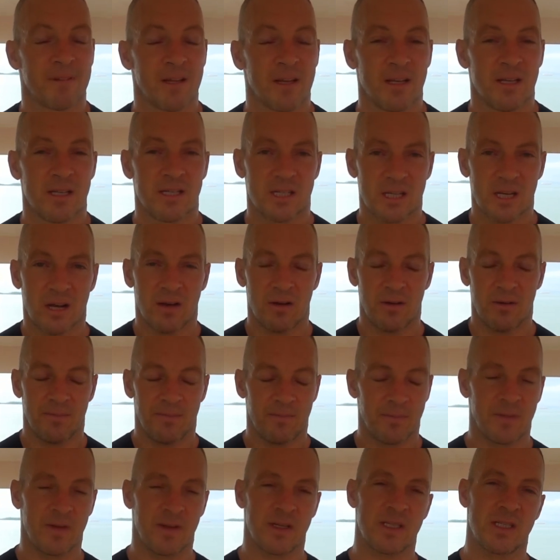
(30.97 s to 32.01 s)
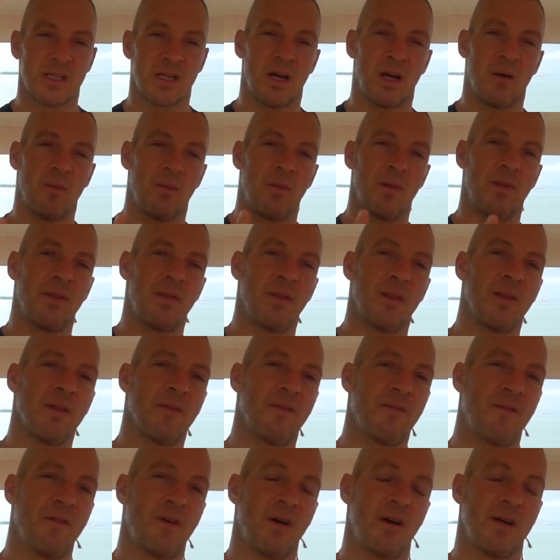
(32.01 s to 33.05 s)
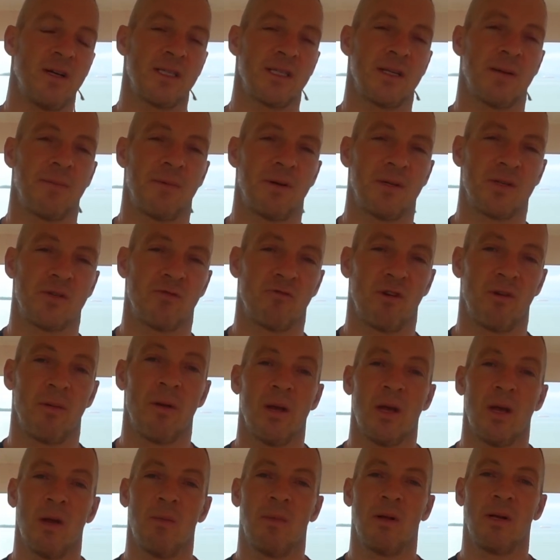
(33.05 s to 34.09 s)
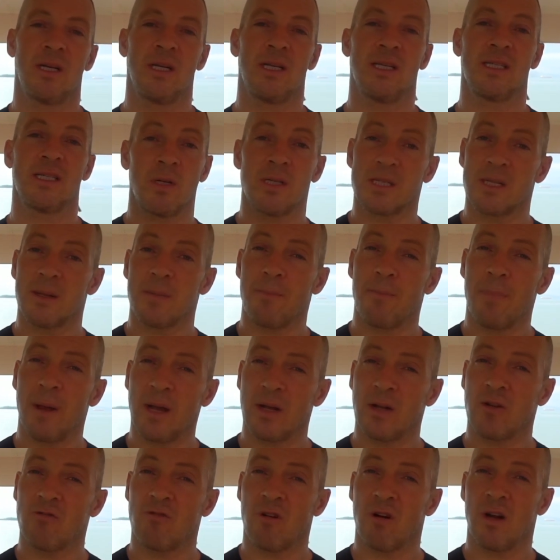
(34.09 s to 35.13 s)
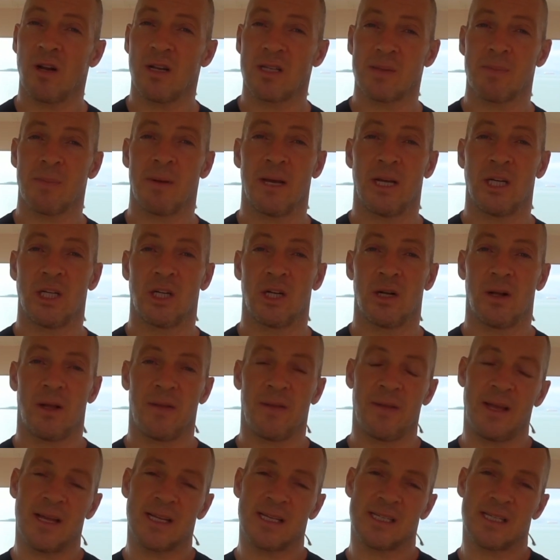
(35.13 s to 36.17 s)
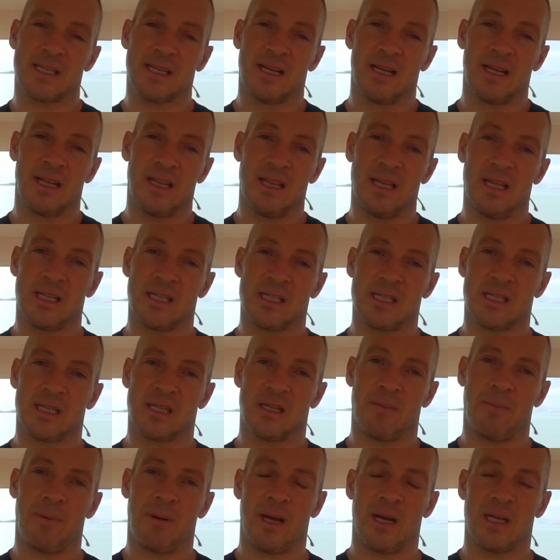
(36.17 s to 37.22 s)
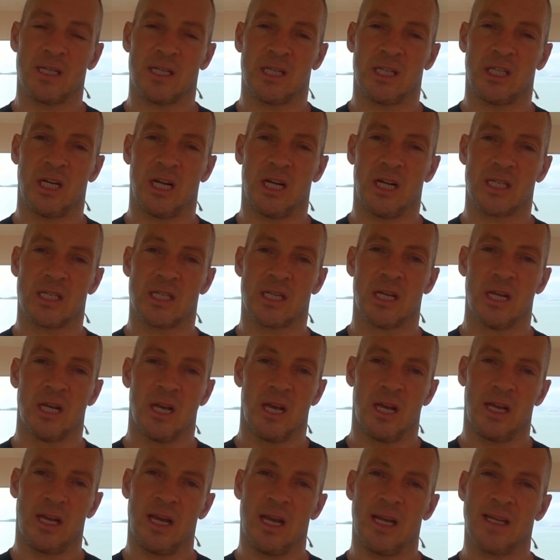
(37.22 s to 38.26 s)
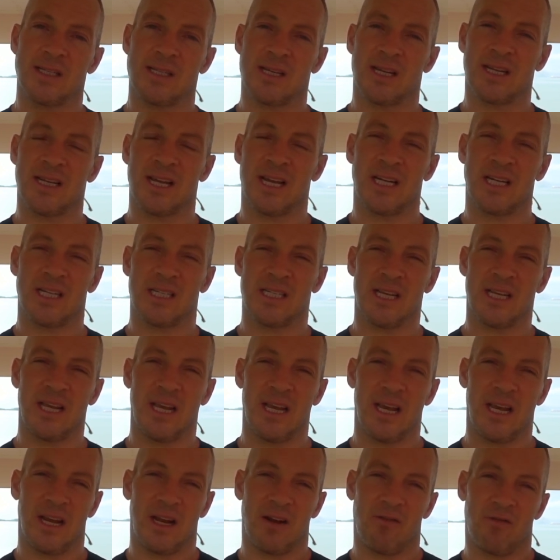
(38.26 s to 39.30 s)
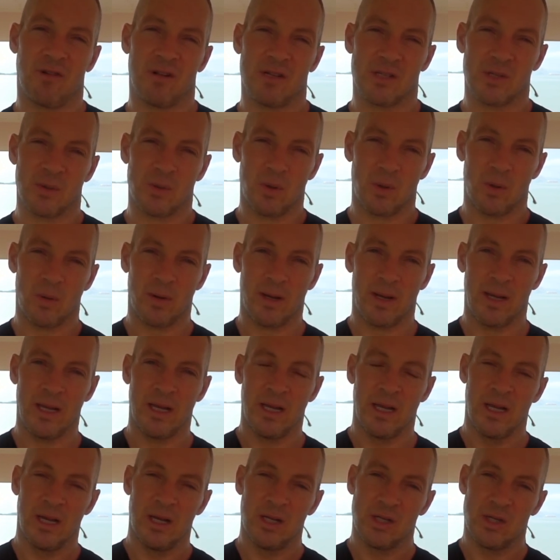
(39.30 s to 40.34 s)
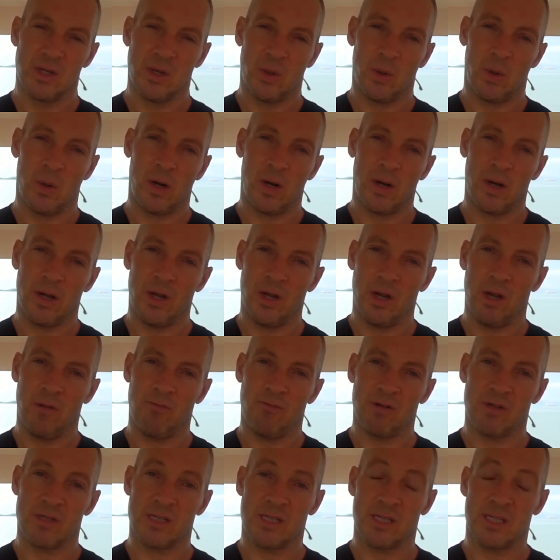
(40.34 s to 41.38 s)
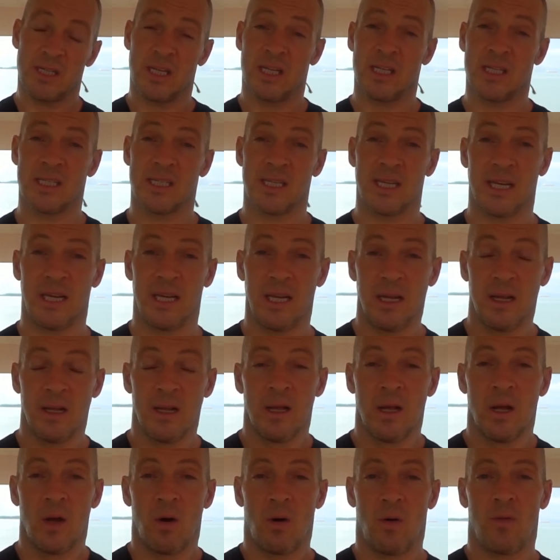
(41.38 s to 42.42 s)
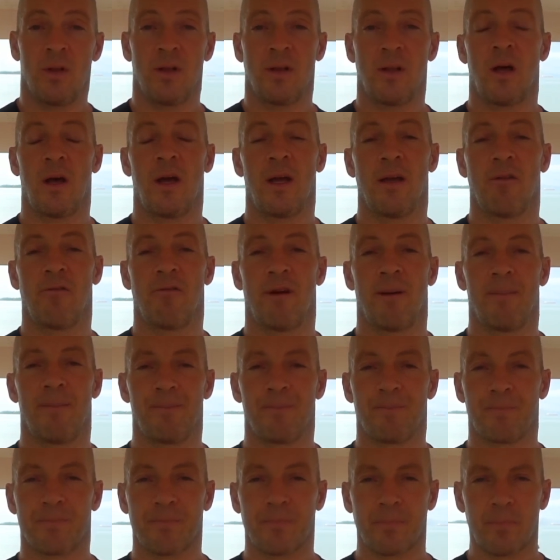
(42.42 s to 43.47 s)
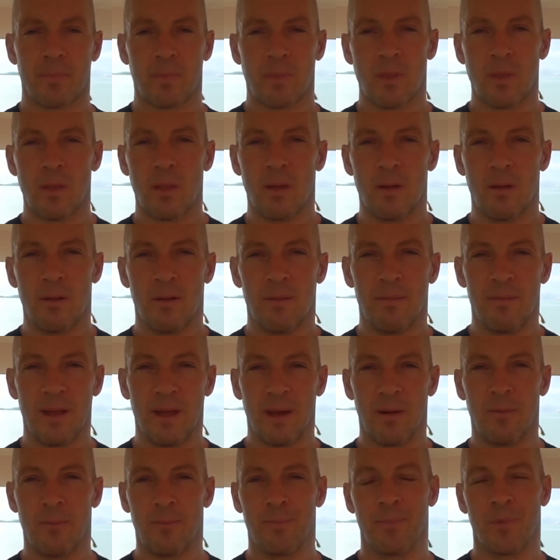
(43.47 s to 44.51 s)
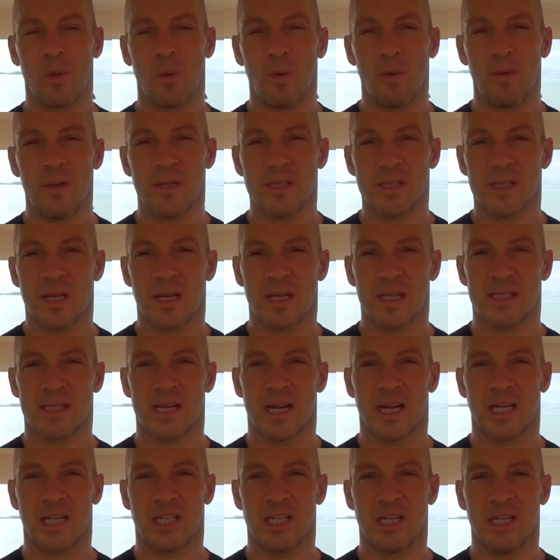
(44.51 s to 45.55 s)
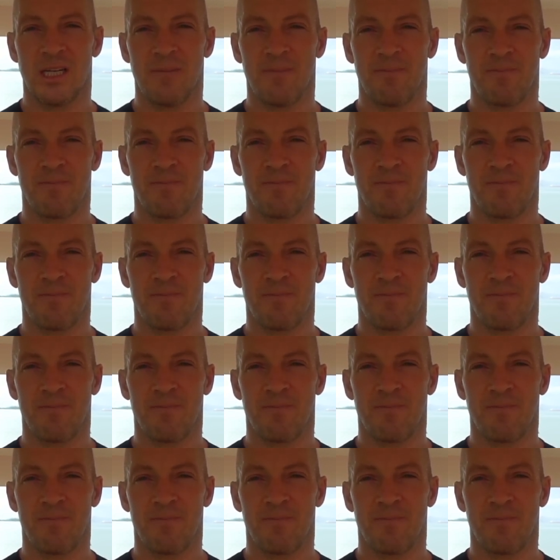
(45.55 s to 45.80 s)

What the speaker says: So start with the first muscle group, which is the pectoralis major, and that's this, the pecs, the chest. Okay, so it attaches here and it runs all the way to our humerus, as you can see on the diagram. Now, what this does actually,